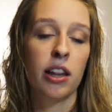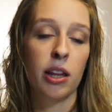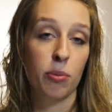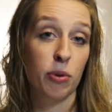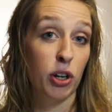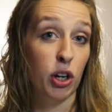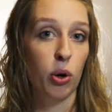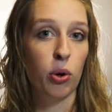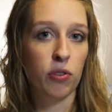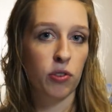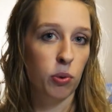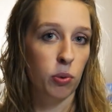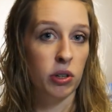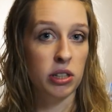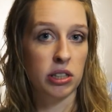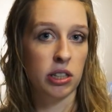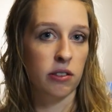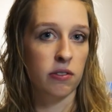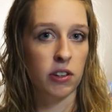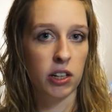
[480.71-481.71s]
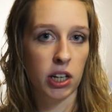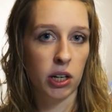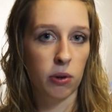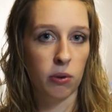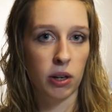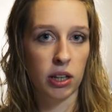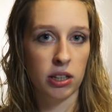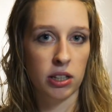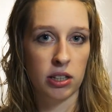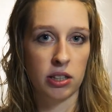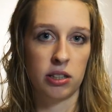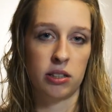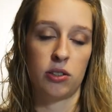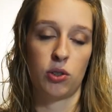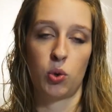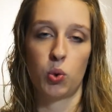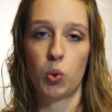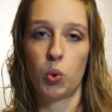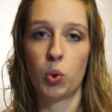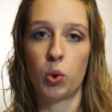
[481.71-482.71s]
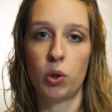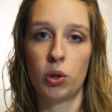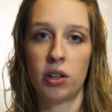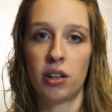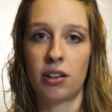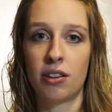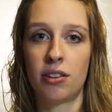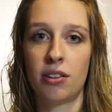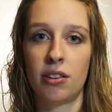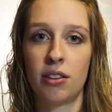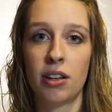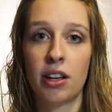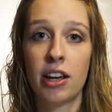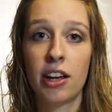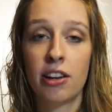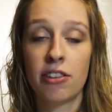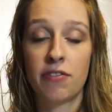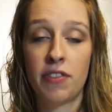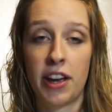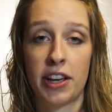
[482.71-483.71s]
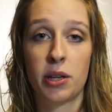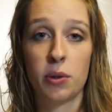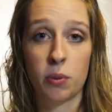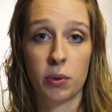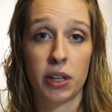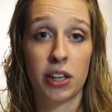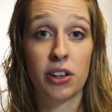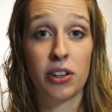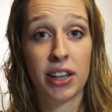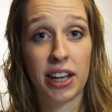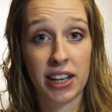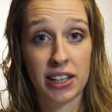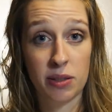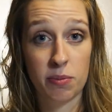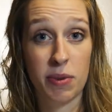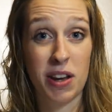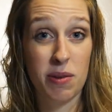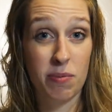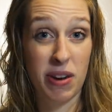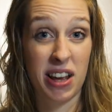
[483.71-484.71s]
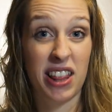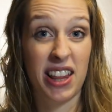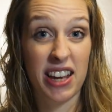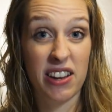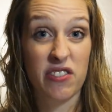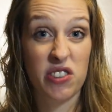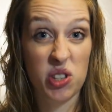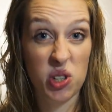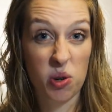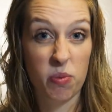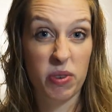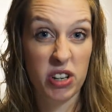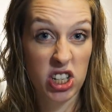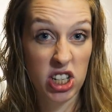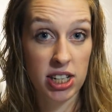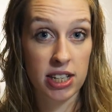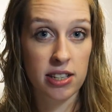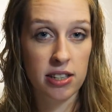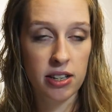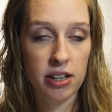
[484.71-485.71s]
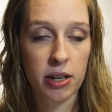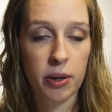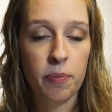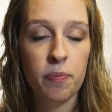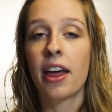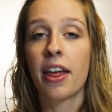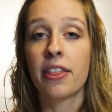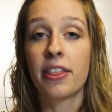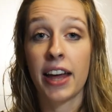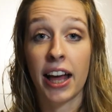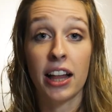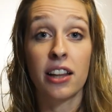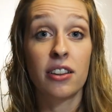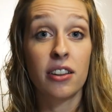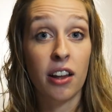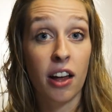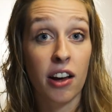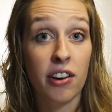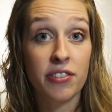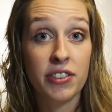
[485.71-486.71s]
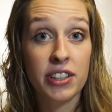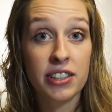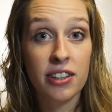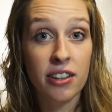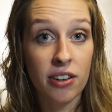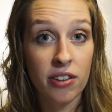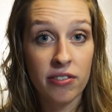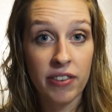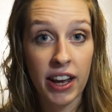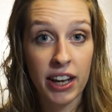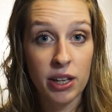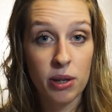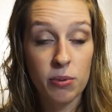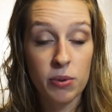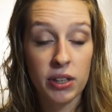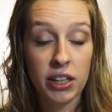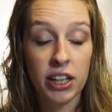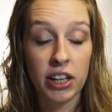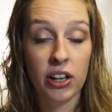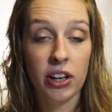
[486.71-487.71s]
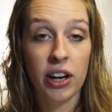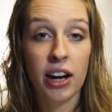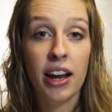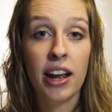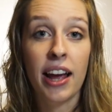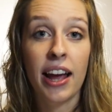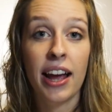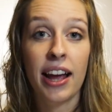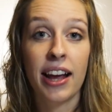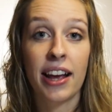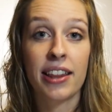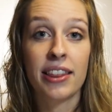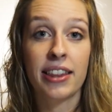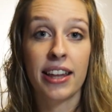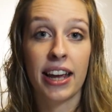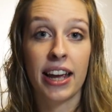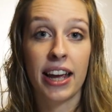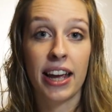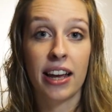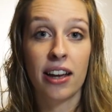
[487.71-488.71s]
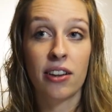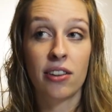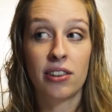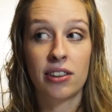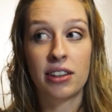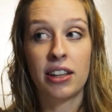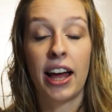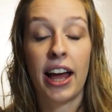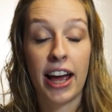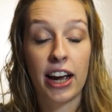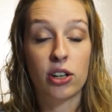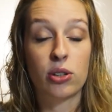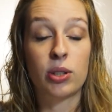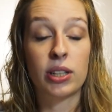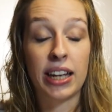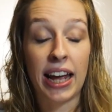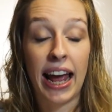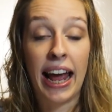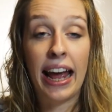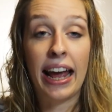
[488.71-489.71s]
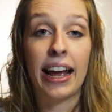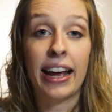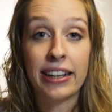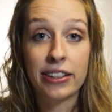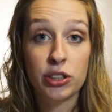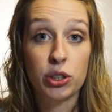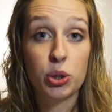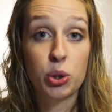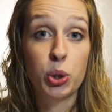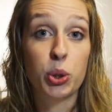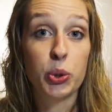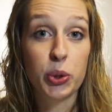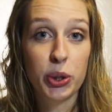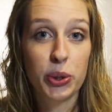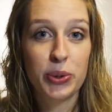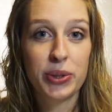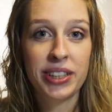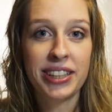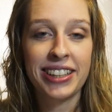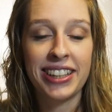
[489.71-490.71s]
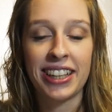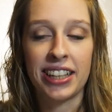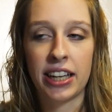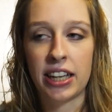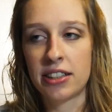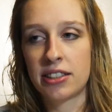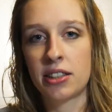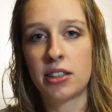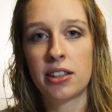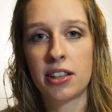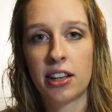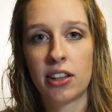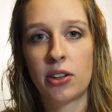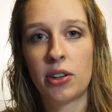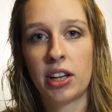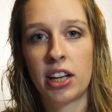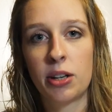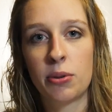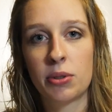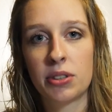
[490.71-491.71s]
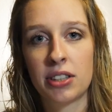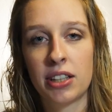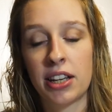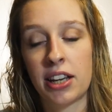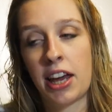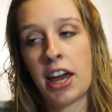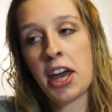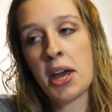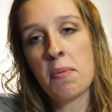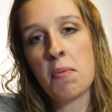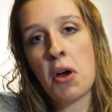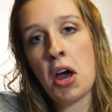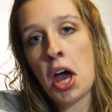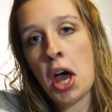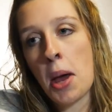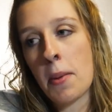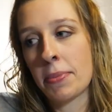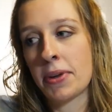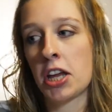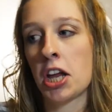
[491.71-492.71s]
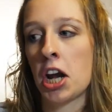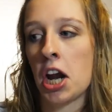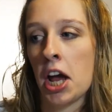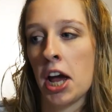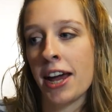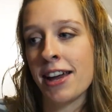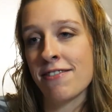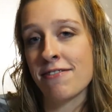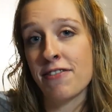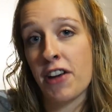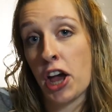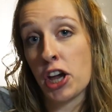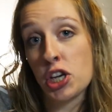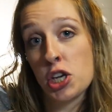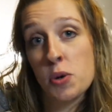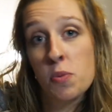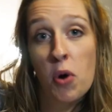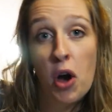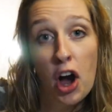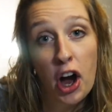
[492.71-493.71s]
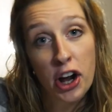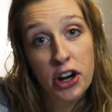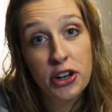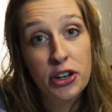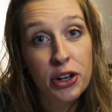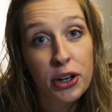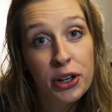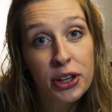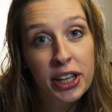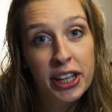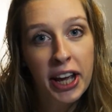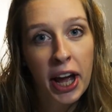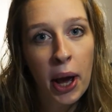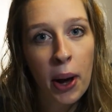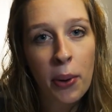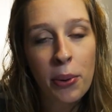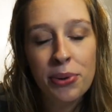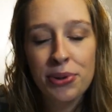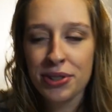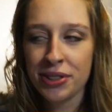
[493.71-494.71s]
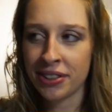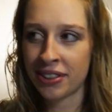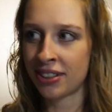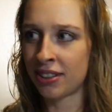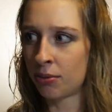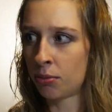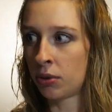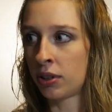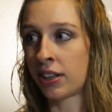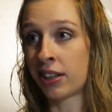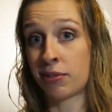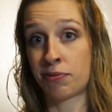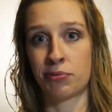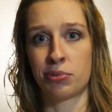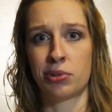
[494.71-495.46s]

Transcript: Let me know if you want to see a video on this cool little vacuum cleaner that has made my life so much easier. They love this little vacuum cleaner, and they actually ask to use it. Like, Kason the other day was like, hey mom, can I vacuum under the couch? And I'm like,